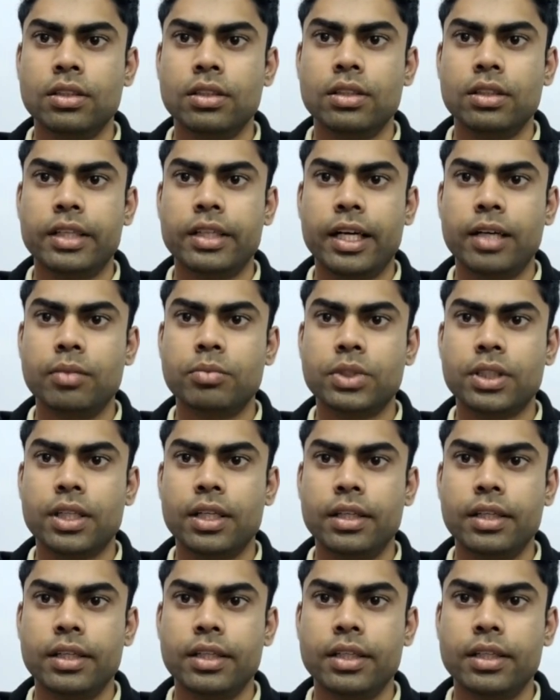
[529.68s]
times
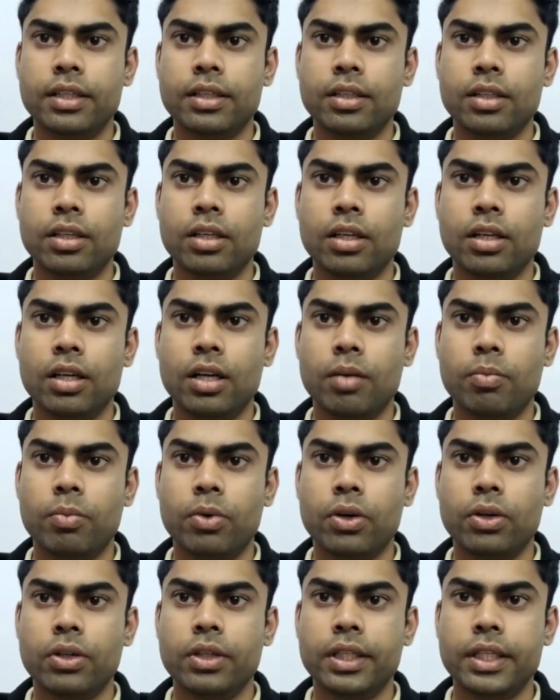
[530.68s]
100
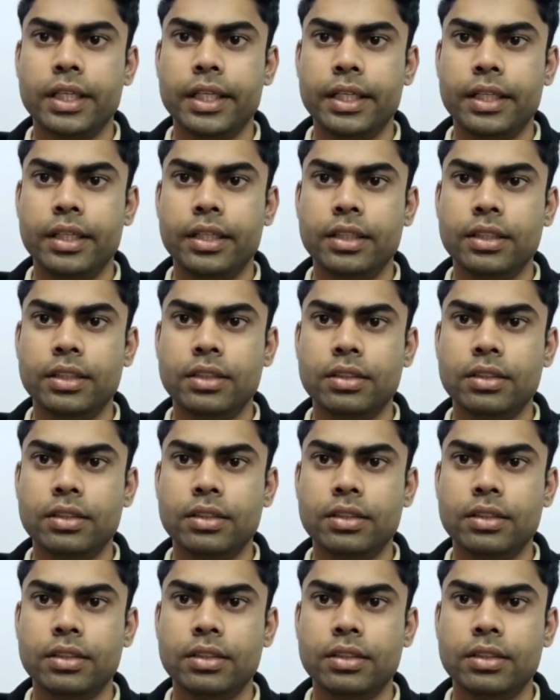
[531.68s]
upon 80.